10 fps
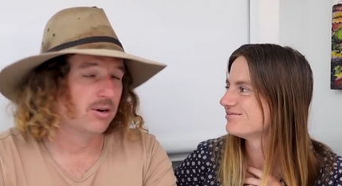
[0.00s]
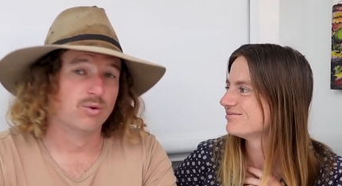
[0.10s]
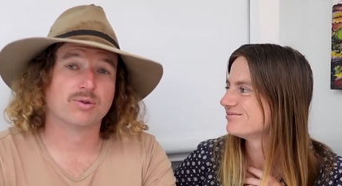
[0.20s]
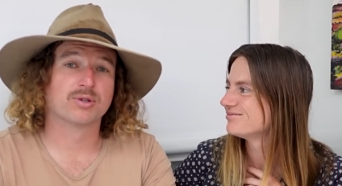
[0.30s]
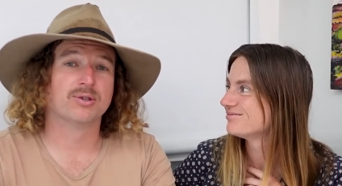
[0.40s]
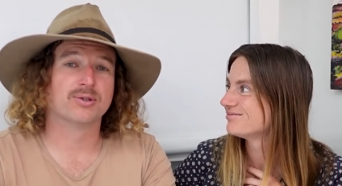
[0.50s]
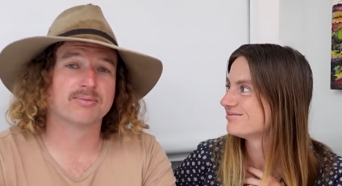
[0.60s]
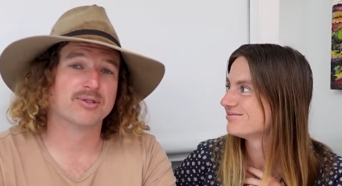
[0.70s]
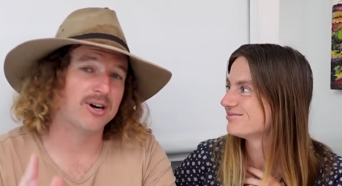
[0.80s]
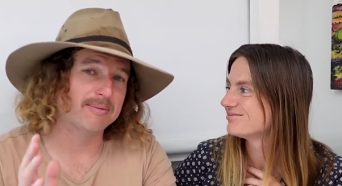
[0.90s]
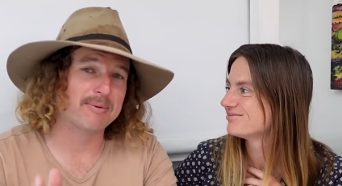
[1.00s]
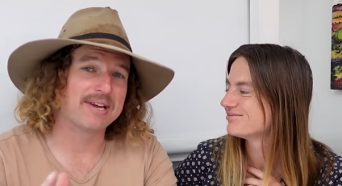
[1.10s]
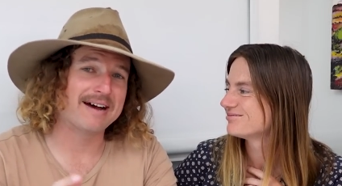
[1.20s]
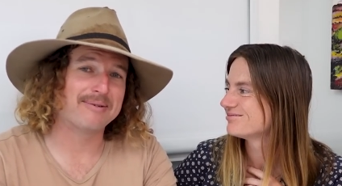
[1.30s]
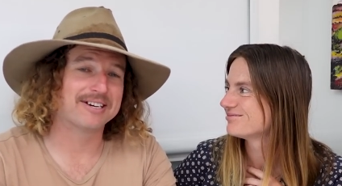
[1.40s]
Speaker 1: which was an awesome time, and
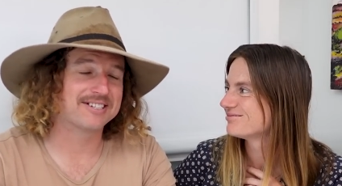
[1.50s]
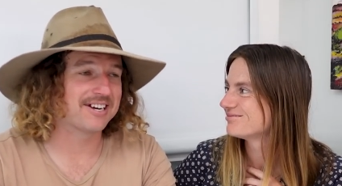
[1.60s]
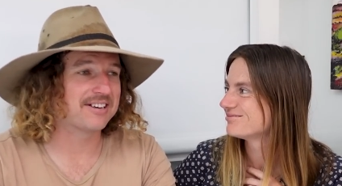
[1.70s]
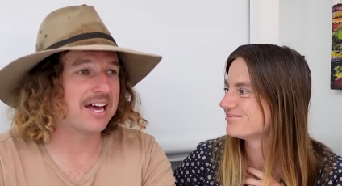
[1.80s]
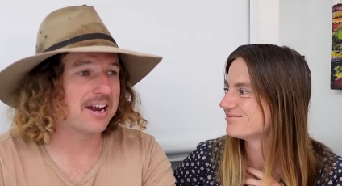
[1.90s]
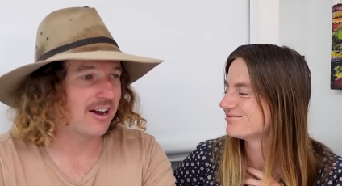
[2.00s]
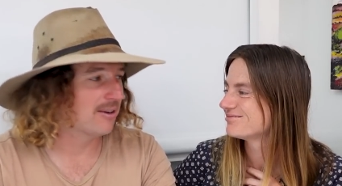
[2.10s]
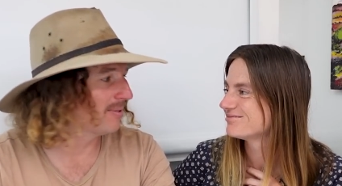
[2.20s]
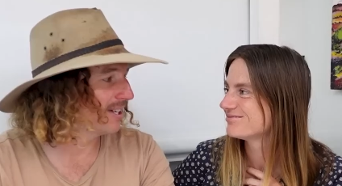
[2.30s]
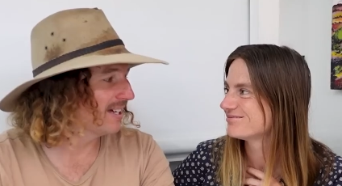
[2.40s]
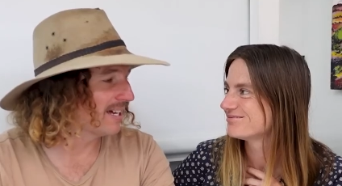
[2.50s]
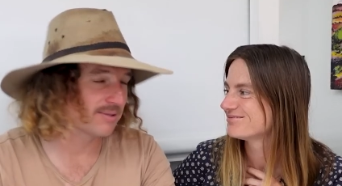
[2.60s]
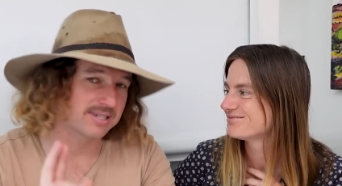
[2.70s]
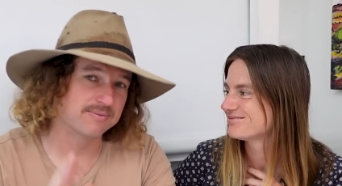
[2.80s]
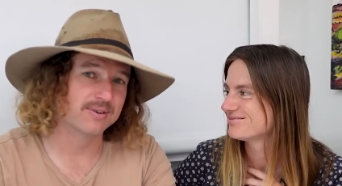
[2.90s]
we can't wait to show you that. Hopefully, as
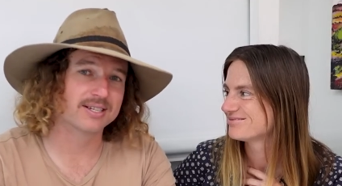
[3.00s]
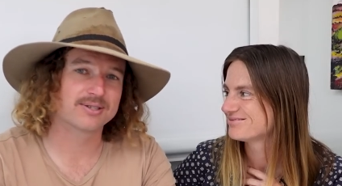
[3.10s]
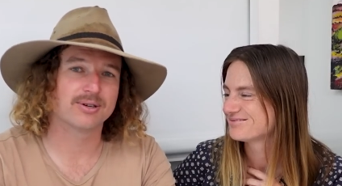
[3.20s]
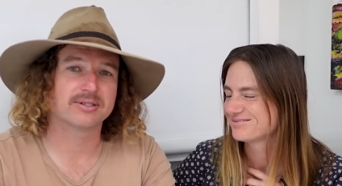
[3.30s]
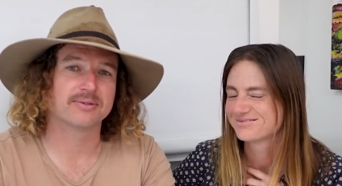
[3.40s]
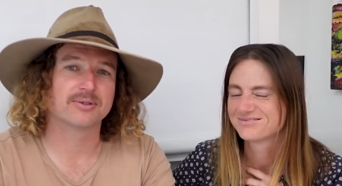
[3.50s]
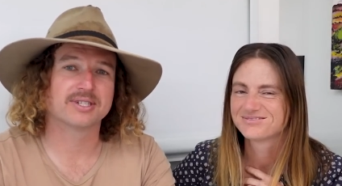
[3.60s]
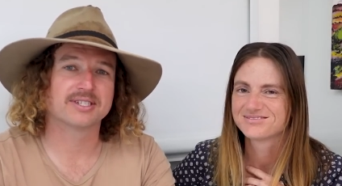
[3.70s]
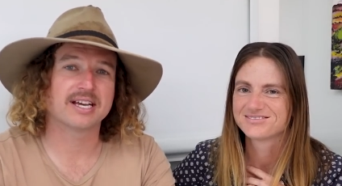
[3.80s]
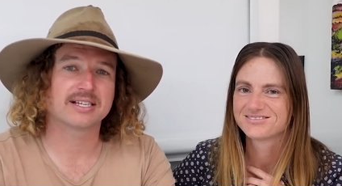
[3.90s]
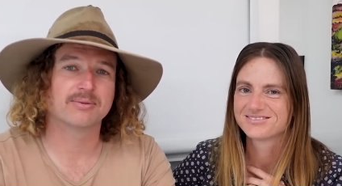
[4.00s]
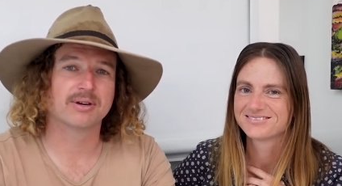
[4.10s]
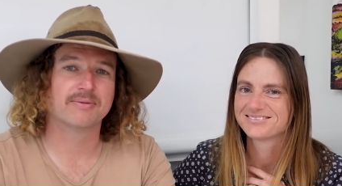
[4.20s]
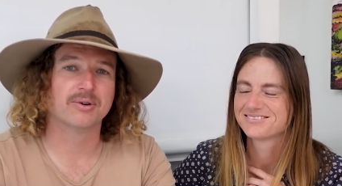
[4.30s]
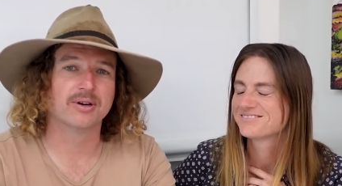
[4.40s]
we said, fingers crossed for us, it's next
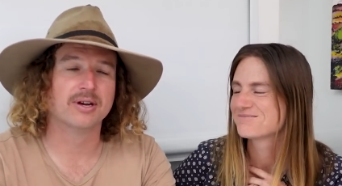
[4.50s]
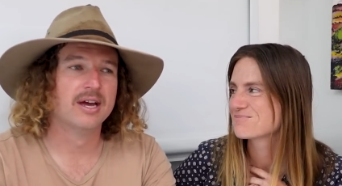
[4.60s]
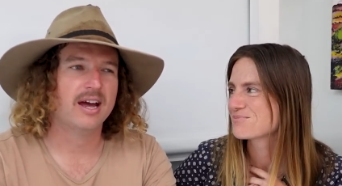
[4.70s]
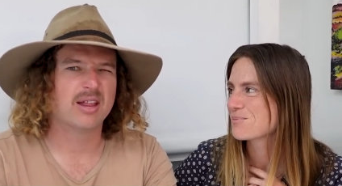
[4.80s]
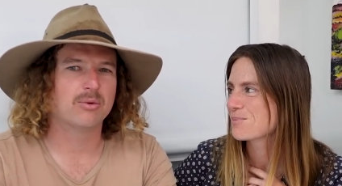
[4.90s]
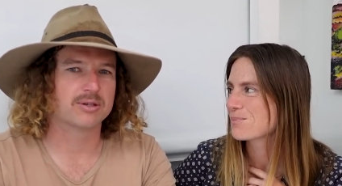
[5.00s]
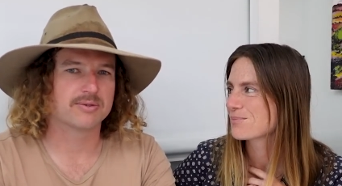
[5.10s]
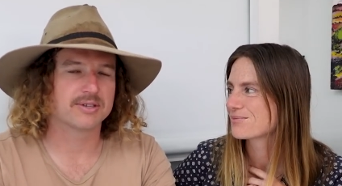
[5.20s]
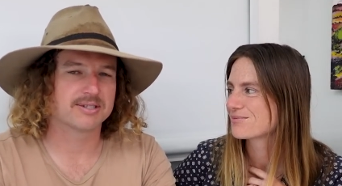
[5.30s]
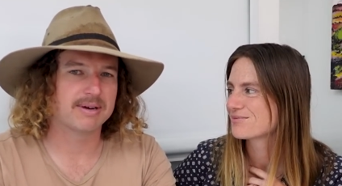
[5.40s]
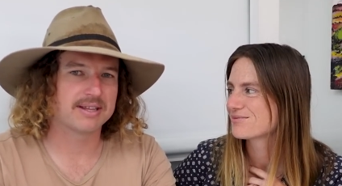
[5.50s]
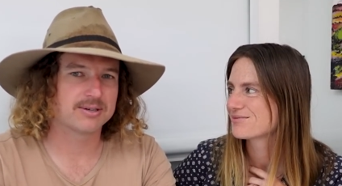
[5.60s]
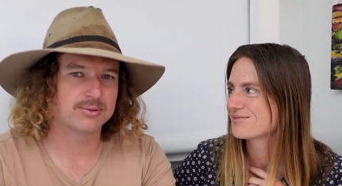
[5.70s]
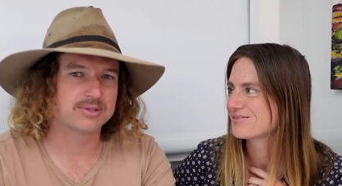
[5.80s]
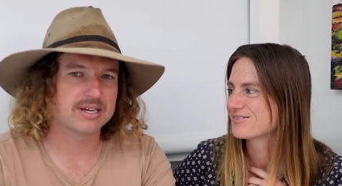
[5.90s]
week for you. Otherwise, we've got some other
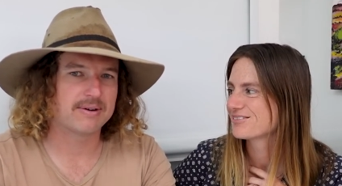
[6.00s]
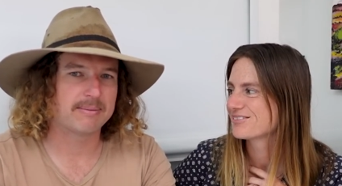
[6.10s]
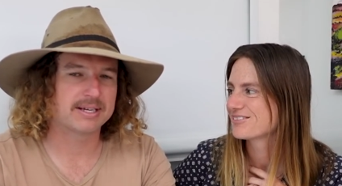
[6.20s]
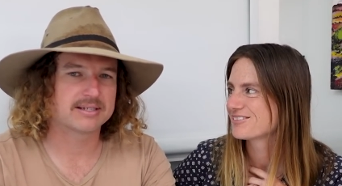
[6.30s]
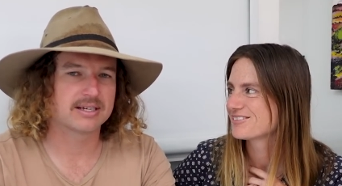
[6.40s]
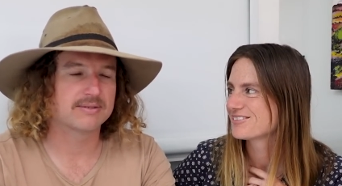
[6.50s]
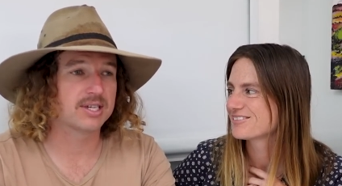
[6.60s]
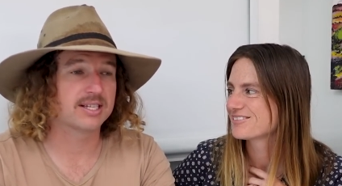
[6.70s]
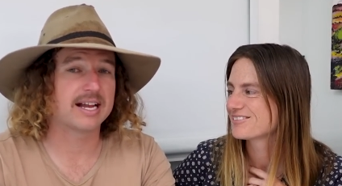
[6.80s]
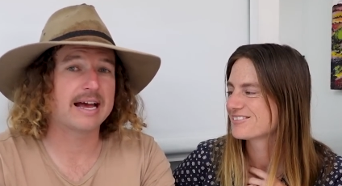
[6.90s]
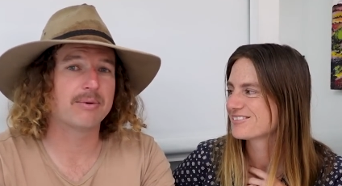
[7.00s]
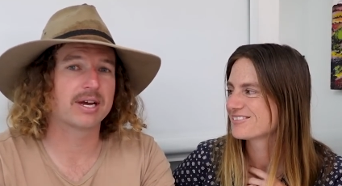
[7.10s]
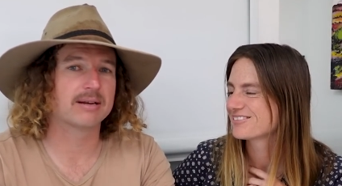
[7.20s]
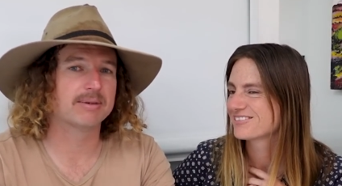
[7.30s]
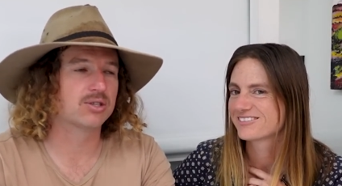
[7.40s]
cool stuff up our sleeve. So today
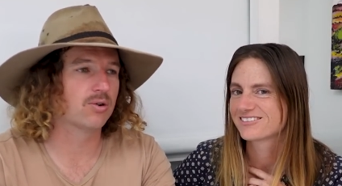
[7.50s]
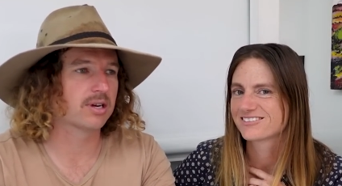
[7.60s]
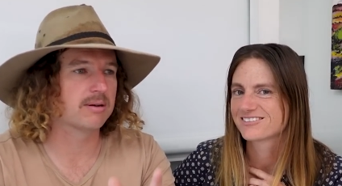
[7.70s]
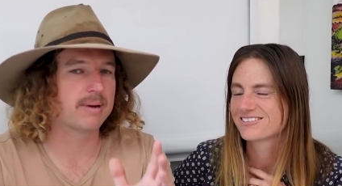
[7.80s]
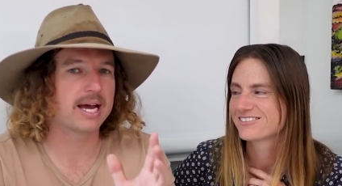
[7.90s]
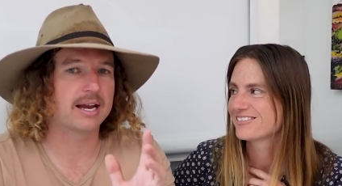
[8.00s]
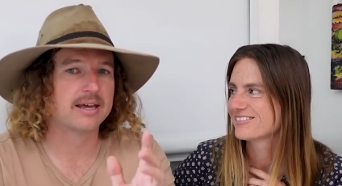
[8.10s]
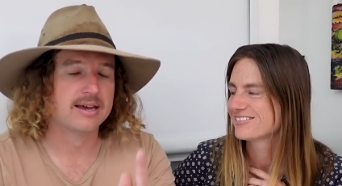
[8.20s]
we're going to be talking about